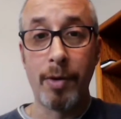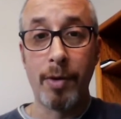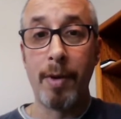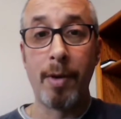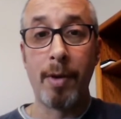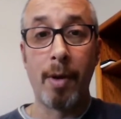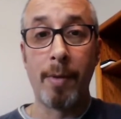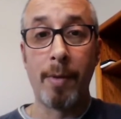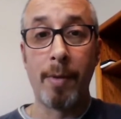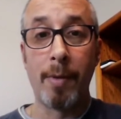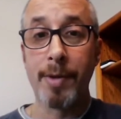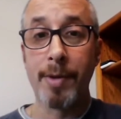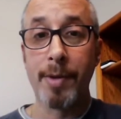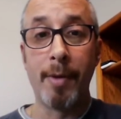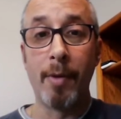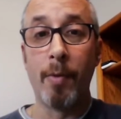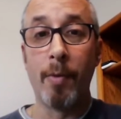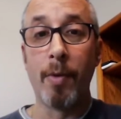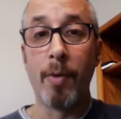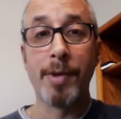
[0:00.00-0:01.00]
which we thought was
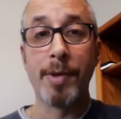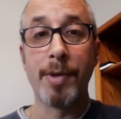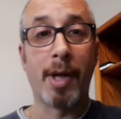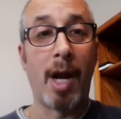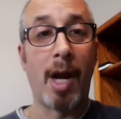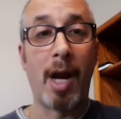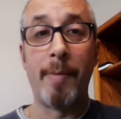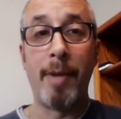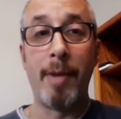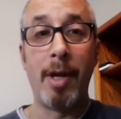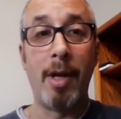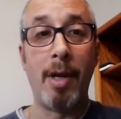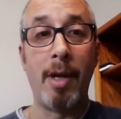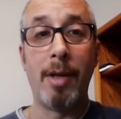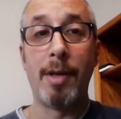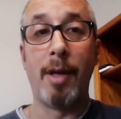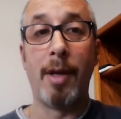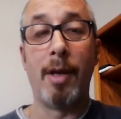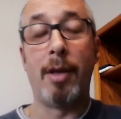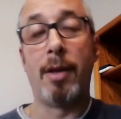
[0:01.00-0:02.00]
going to be the worst
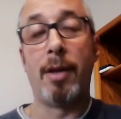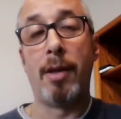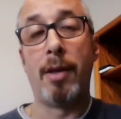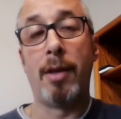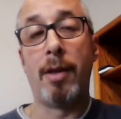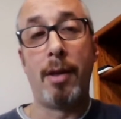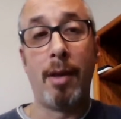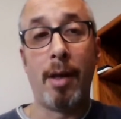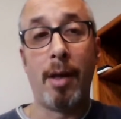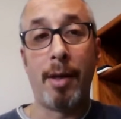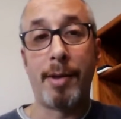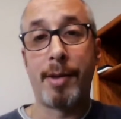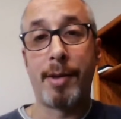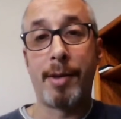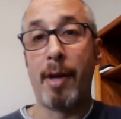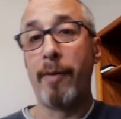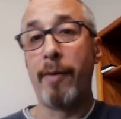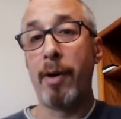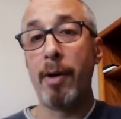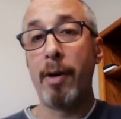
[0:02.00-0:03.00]
economy to hit
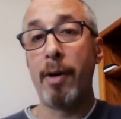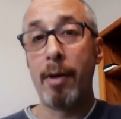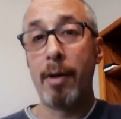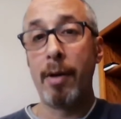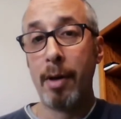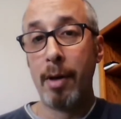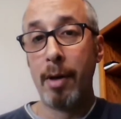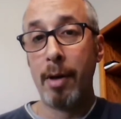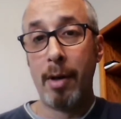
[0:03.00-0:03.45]
us ever.